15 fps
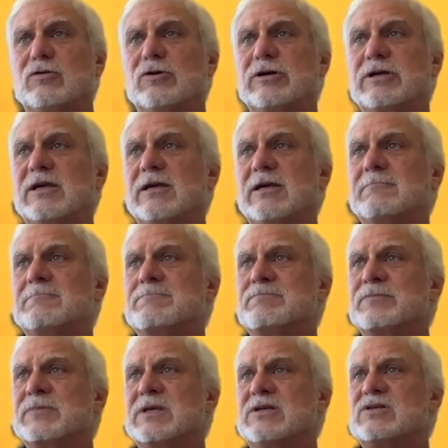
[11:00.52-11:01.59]
look at
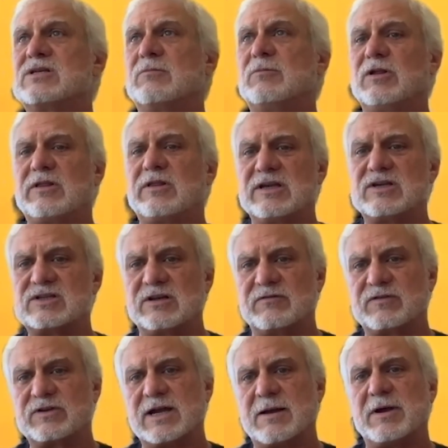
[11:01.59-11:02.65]
some of the things that
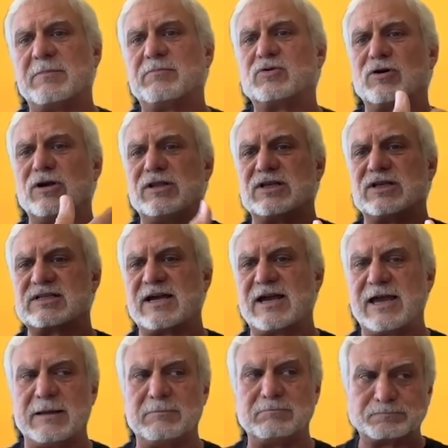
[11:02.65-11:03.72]
have come up during this
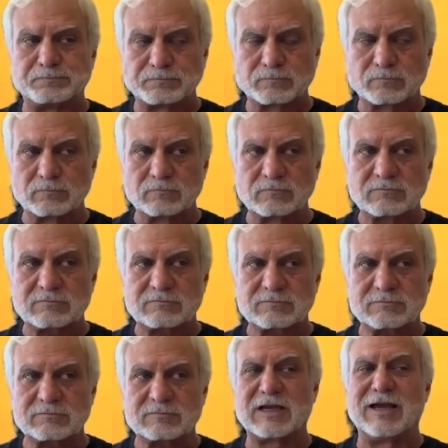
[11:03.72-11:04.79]
time,
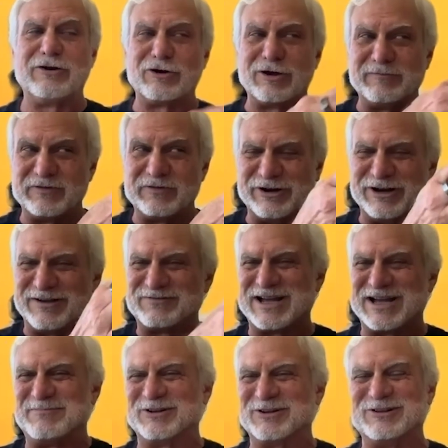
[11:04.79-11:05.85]
I know I'm veering off
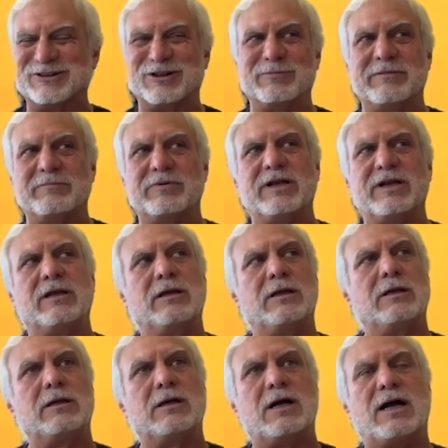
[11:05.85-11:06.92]
topic a little bit, but
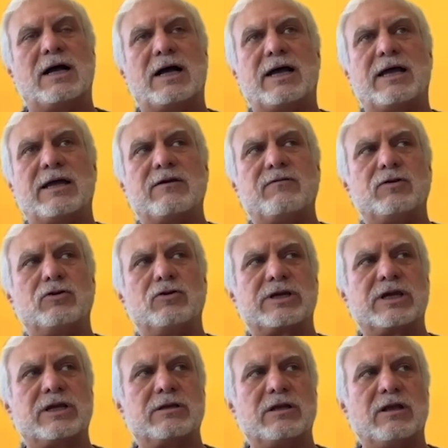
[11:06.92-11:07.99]
if
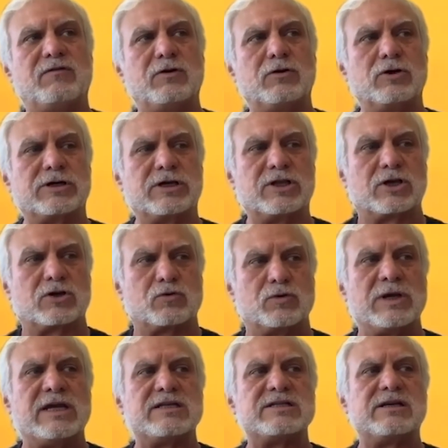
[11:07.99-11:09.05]
you look at the
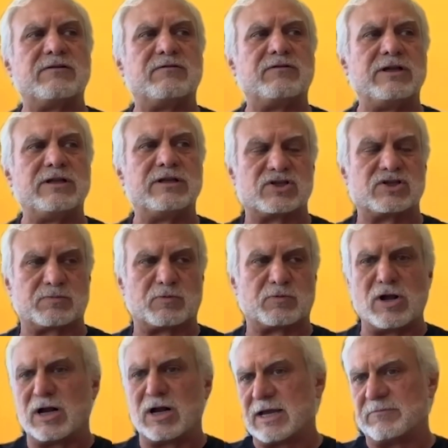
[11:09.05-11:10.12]
creativity that's
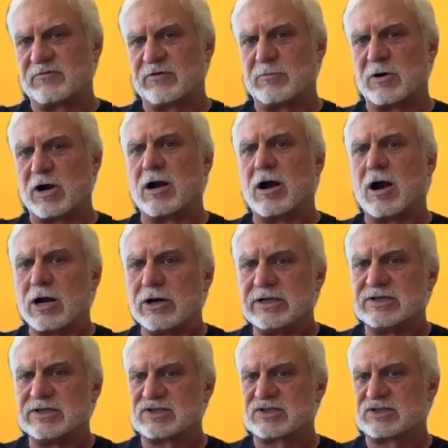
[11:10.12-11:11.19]
sprung up from our
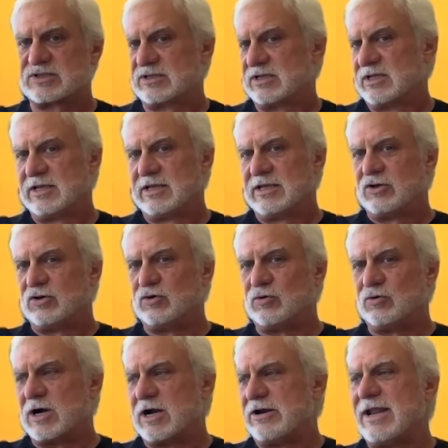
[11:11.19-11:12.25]
artists
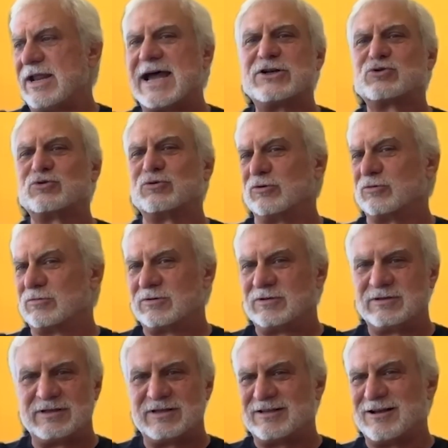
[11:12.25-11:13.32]
who are natural
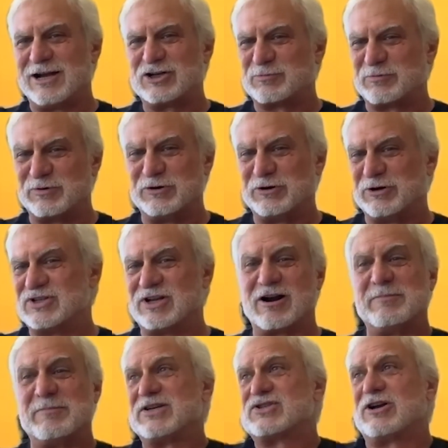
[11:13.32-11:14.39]
entrepreneurs, and our
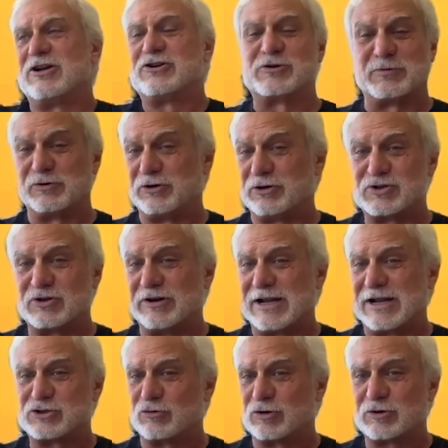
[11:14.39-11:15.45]
best entrepreneurs are
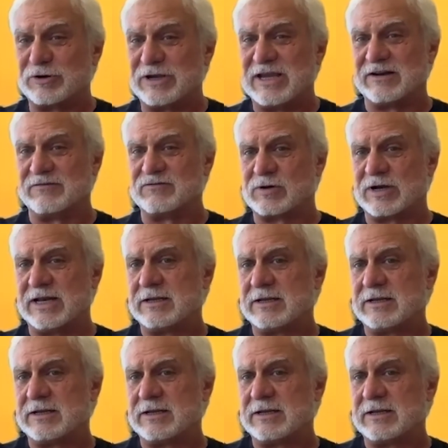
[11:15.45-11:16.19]
natural creatives, right?